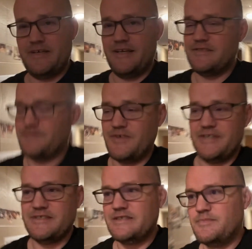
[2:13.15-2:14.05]
I asked
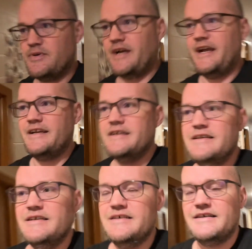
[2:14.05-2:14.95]
friends to pray.
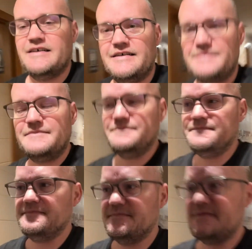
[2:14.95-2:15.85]

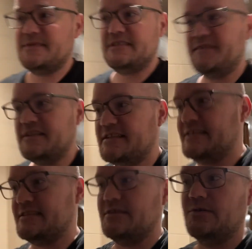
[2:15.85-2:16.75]
Specifically
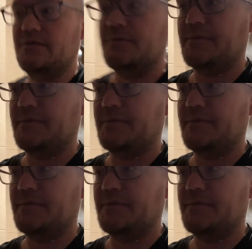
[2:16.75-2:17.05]
that the colon would